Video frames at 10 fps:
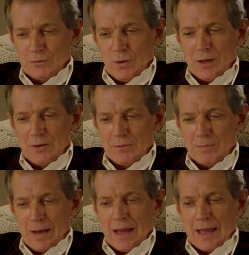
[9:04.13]
one of
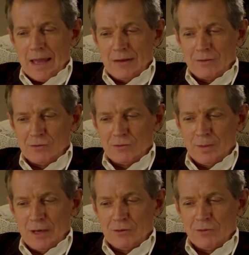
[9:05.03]
my
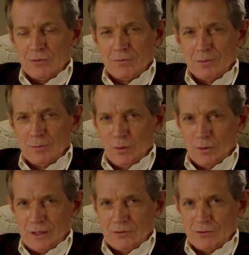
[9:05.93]
anticipations of the
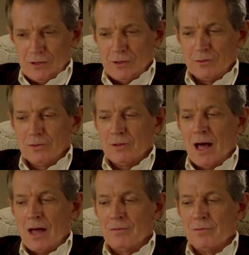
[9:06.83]
morning still
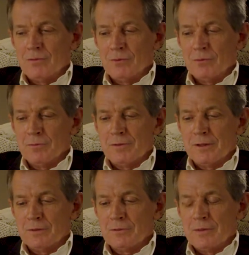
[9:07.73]

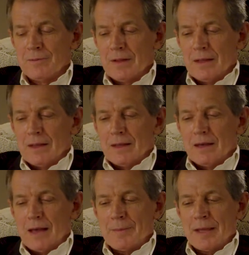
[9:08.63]
unfulfilled.
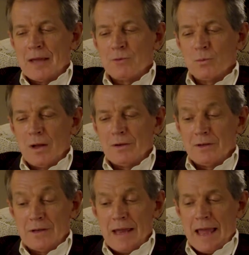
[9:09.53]
I began to wonder
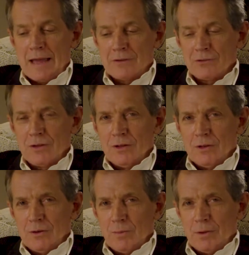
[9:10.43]
next
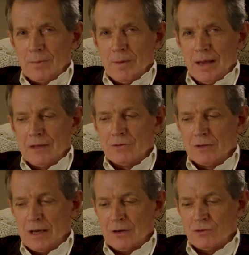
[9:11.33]
whether my
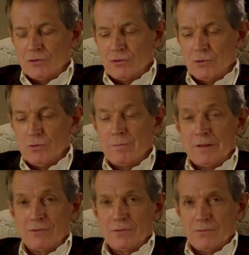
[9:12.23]
introduction to
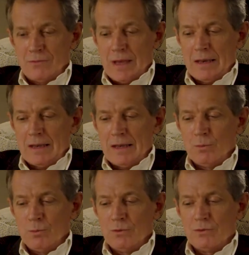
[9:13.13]
Miss Fairlie
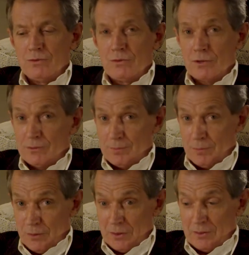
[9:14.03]
would
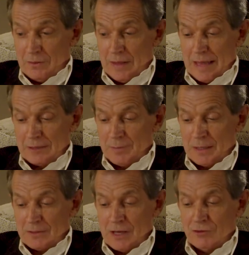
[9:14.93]
disappoint the
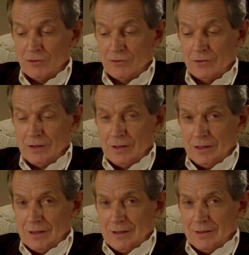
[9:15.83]
expectations
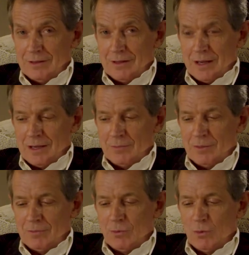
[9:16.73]
that I had
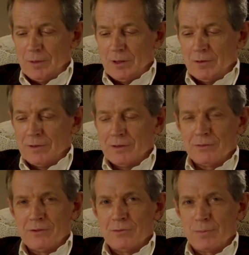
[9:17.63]
been forming of her
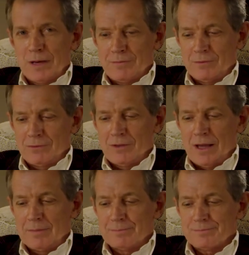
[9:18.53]
since breakfast
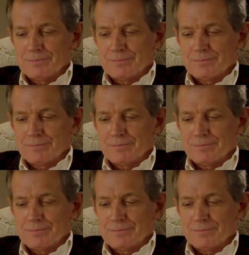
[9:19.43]
time.